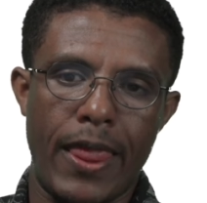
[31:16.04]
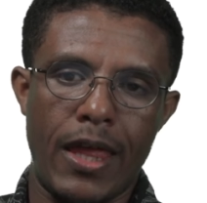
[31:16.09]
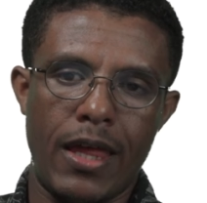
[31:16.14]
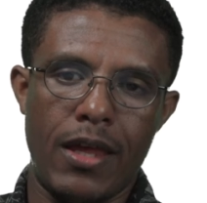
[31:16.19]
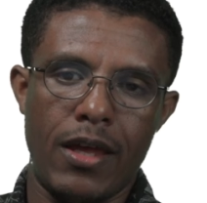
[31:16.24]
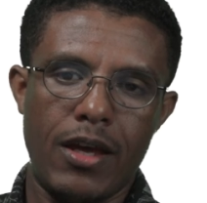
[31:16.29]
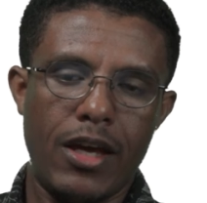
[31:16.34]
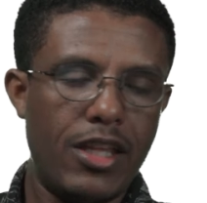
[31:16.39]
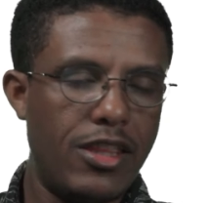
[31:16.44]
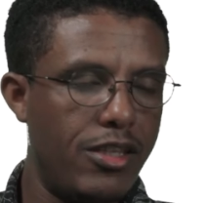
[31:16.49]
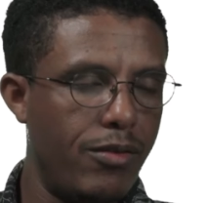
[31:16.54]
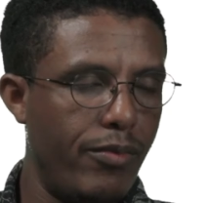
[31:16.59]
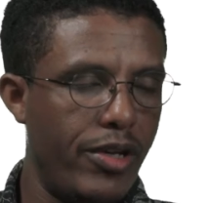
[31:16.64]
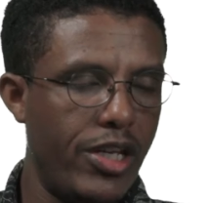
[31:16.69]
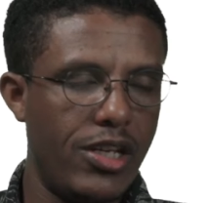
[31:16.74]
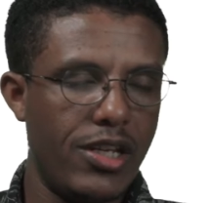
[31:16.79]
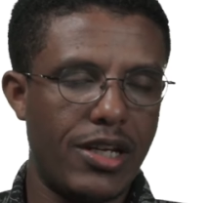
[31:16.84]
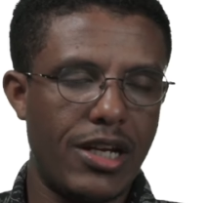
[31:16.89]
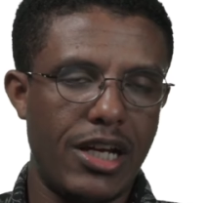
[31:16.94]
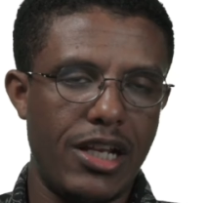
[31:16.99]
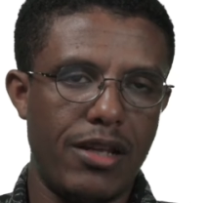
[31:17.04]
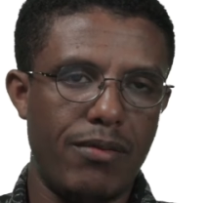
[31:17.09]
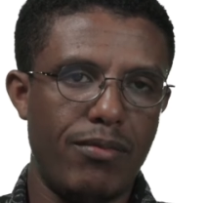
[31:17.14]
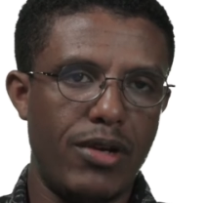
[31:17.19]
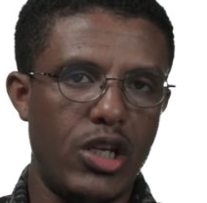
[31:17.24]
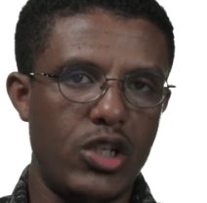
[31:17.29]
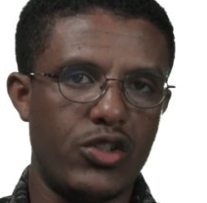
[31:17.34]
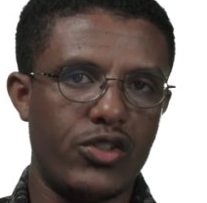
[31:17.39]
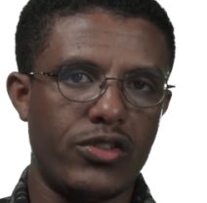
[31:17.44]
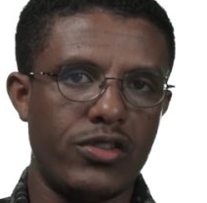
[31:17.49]
And the medical
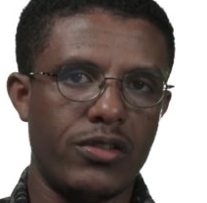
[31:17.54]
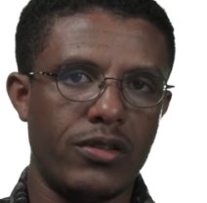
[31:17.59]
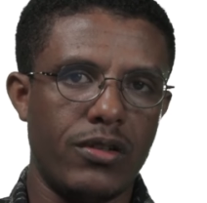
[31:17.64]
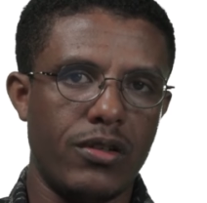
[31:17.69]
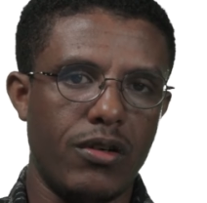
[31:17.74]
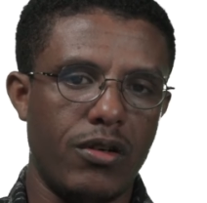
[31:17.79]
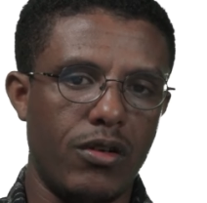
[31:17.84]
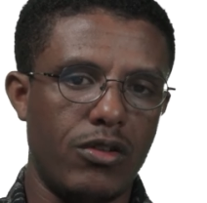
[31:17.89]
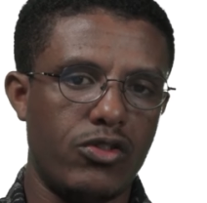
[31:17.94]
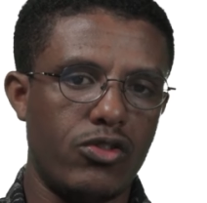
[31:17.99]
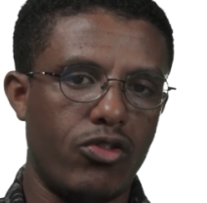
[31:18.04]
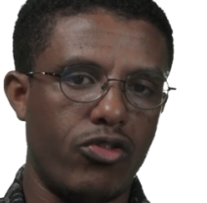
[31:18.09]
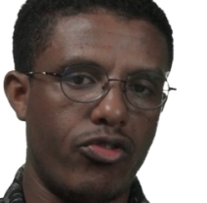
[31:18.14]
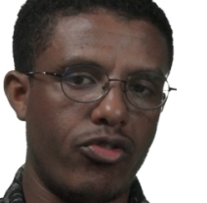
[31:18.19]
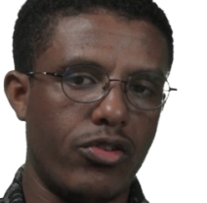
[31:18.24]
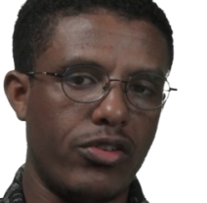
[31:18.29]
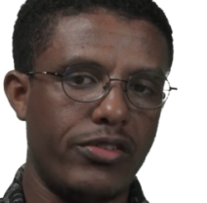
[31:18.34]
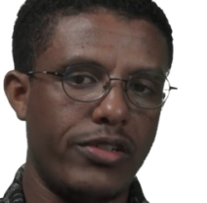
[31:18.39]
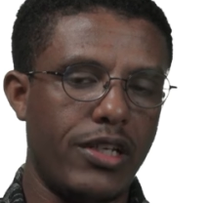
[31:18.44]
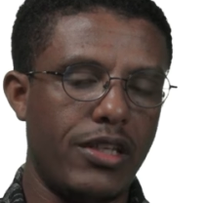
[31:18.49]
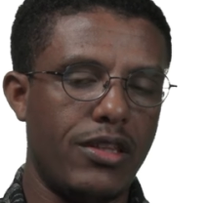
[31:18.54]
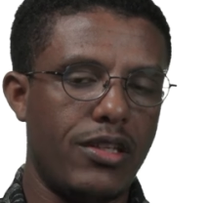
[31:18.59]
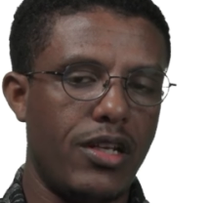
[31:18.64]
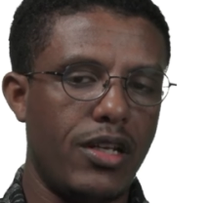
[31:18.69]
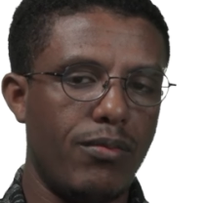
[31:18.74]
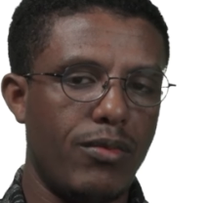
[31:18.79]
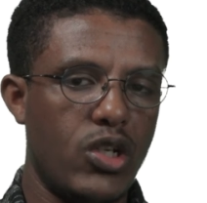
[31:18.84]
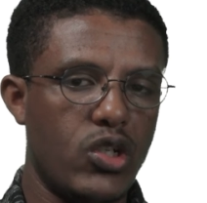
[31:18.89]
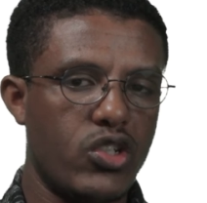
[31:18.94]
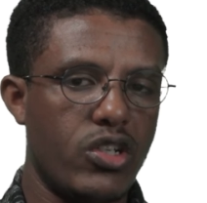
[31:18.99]
images. Also recently
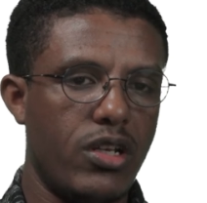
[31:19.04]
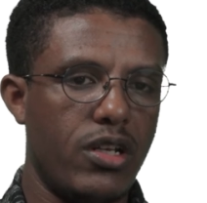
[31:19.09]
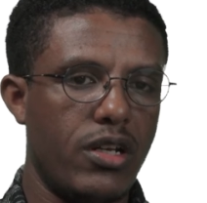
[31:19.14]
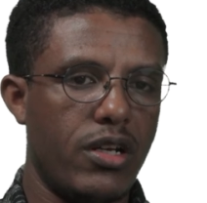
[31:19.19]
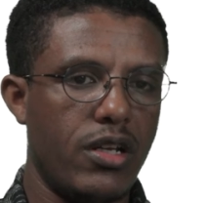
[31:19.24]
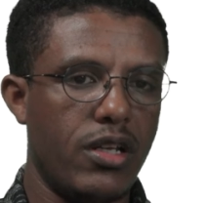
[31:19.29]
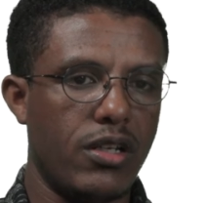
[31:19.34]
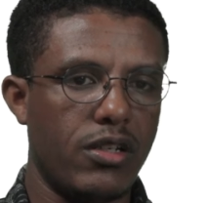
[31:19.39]
machine learning